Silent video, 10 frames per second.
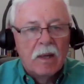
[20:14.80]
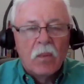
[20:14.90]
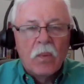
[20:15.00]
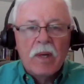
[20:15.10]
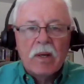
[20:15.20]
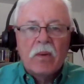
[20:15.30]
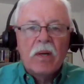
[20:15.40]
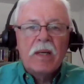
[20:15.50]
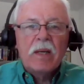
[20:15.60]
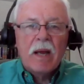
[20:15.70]
We are
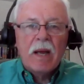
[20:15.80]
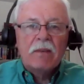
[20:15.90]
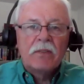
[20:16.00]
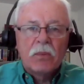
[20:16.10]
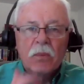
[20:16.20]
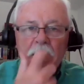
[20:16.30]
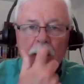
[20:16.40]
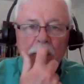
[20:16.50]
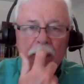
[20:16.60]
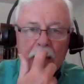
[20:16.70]
going to have to
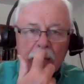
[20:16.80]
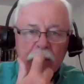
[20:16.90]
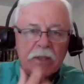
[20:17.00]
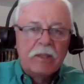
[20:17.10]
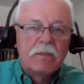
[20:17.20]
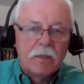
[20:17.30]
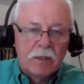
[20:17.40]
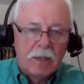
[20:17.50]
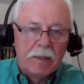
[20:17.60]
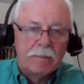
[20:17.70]
read the Bible
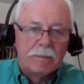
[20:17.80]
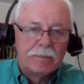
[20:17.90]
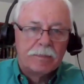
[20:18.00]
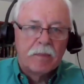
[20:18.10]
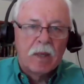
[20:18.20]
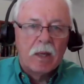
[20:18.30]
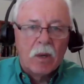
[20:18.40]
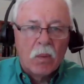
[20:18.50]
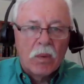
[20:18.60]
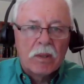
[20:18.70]
differently
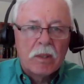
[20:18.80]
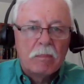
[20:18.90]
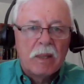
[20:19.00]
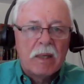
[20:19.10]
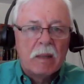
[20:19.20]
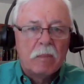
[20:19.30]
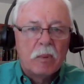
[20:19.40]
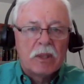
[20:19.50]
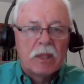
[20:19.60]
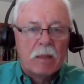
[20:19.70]
in order to pick up
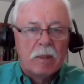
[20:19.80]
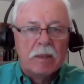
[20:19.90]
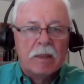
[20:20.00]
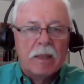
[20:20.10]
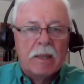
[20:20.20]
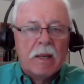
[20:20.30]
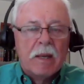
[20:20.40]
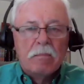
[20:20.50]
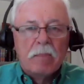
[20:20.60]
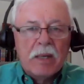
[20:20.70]
what's coming.
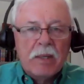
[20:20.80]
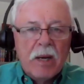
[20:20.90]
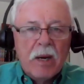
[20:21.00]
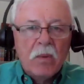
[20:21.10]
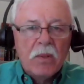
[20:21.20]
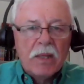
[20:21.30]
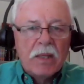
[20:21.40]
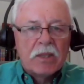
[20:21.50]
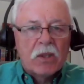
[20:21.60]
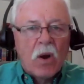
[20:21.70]
But know that
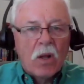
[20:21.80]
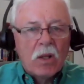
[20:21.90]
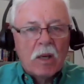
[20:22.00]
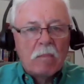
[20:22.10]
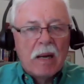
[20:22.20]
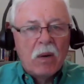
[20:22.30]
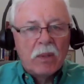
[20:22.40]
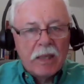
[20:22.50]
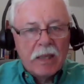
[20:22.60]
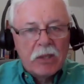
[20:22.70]
it's all
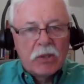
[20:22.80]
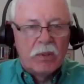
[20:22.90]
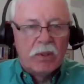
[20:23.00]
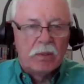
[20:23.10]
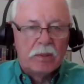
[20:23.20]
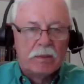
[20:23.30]
about Israel.